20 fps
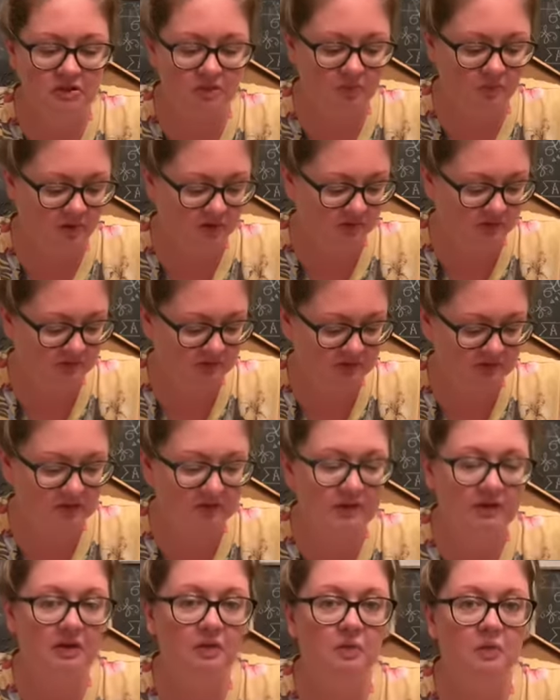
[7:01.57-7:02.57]
marks.
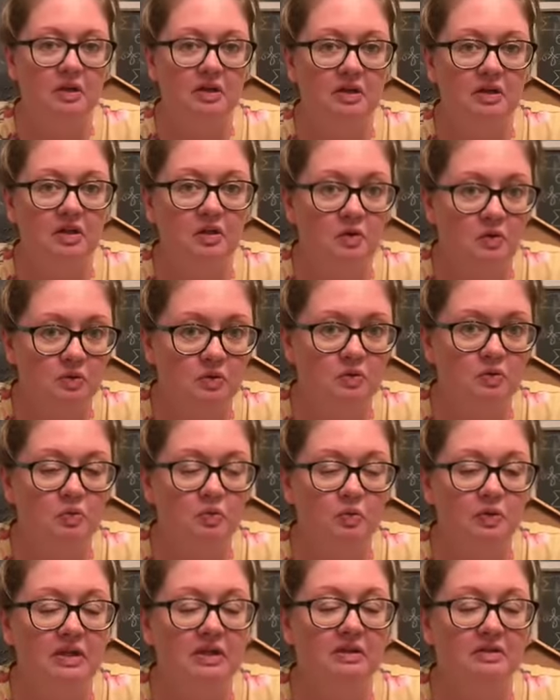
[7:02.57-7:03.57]
And
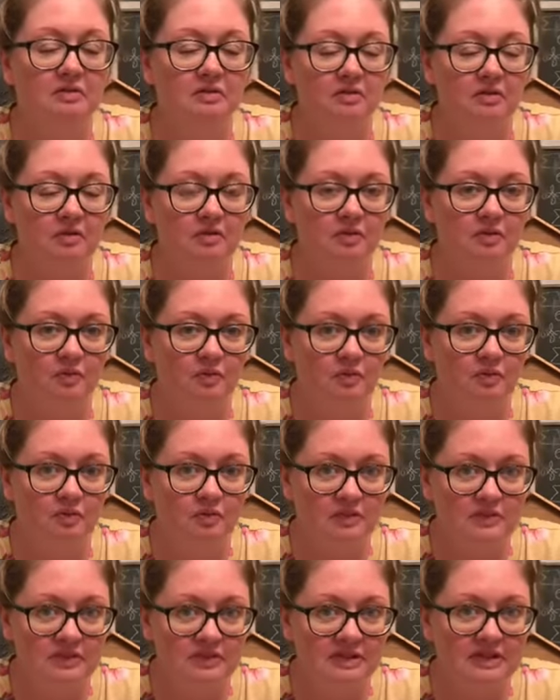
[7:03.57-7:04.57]
we
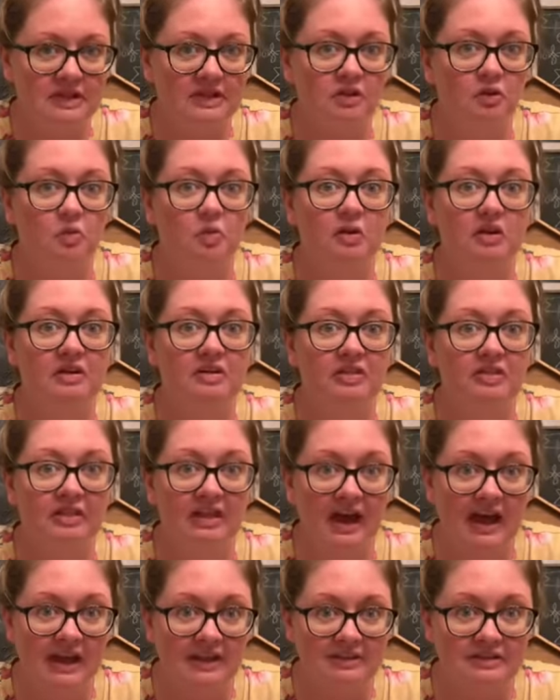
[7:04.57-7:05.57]
see the word
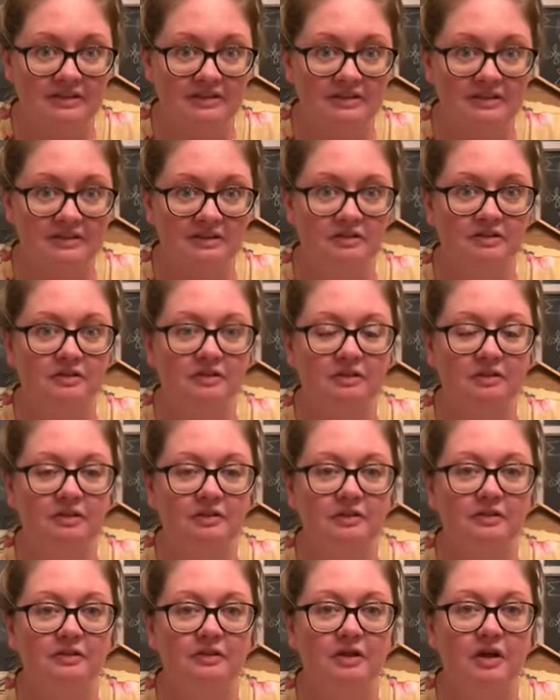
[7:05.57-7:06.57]
that
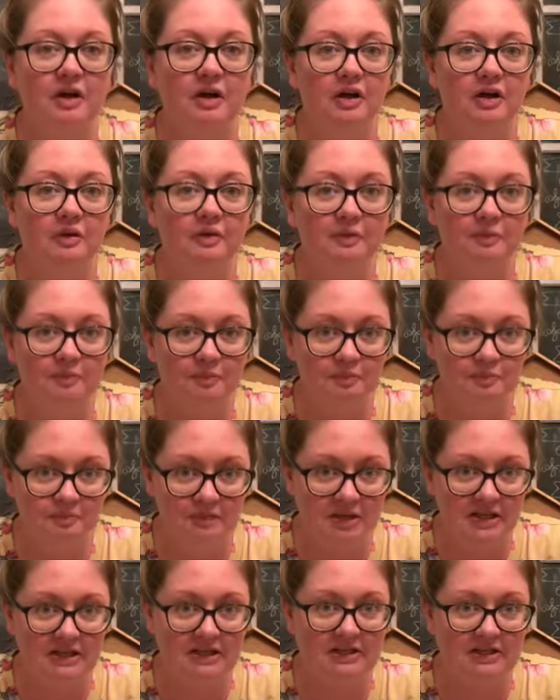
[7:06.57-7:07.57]

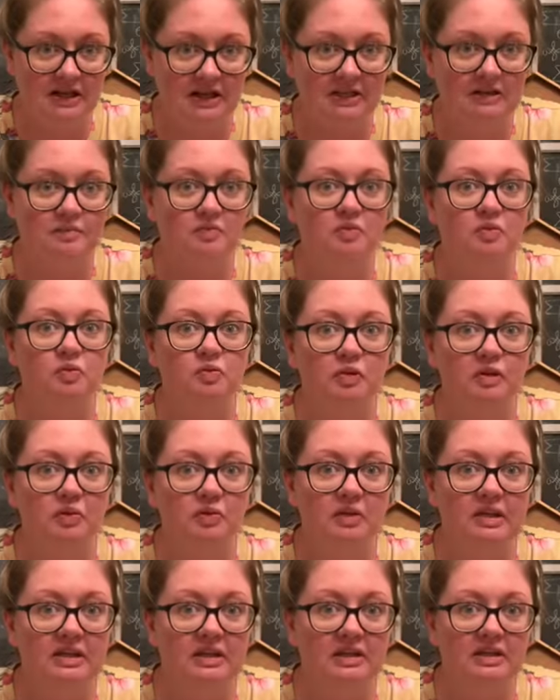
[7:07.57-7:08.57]
many times when
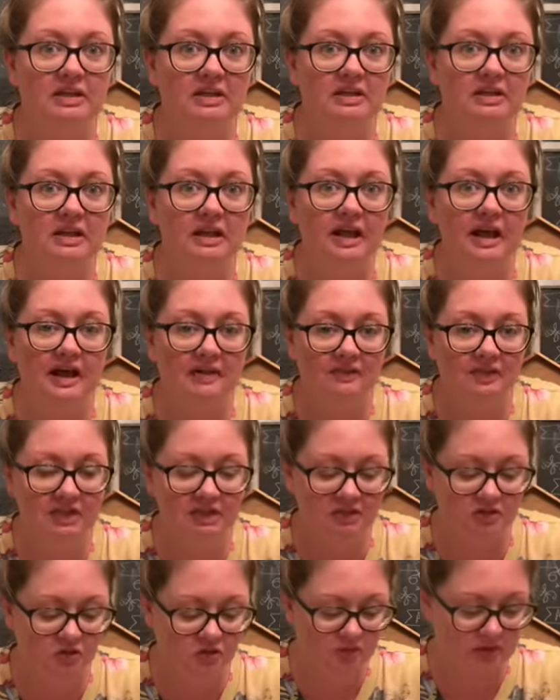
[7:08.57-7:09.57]
we have an
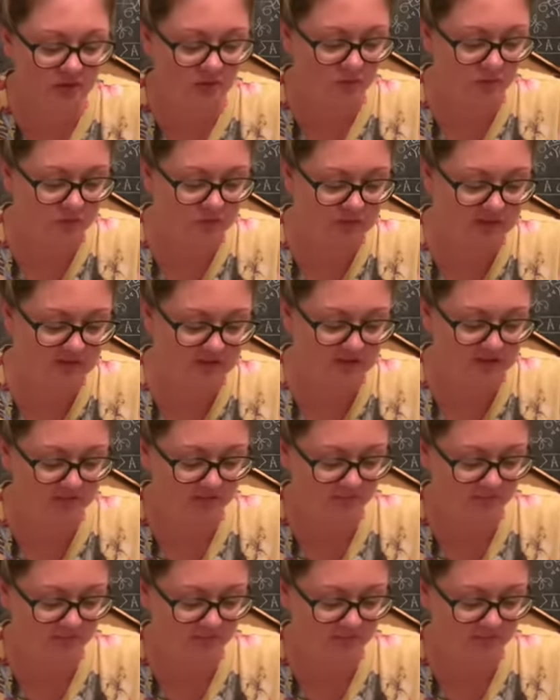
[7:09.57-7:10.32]
indirect quotation.